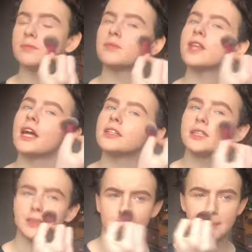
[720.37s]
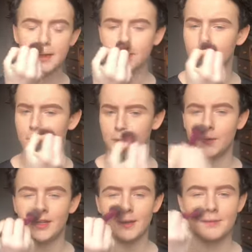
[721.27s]
That tends to be my go-to
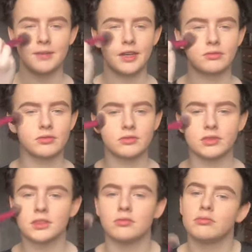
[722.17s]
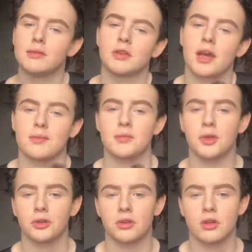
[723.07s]
name if people can't be
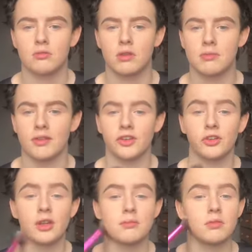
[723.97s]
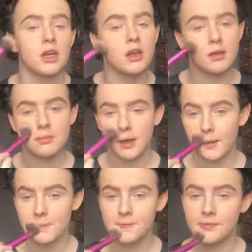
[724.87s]
bothered calling me my full name, but
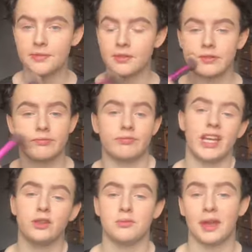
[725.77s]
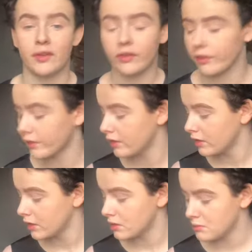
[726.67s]
I don't mind.
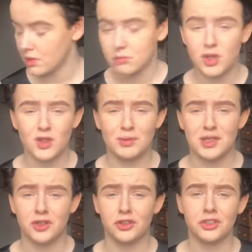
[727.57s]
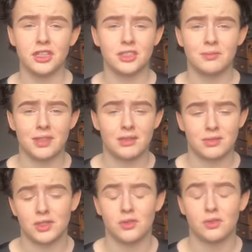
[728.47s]
Mum calls me Tallulah sometimes, I
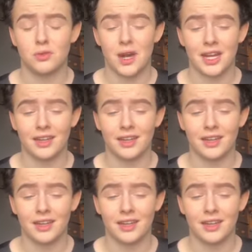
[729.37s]
don't know why.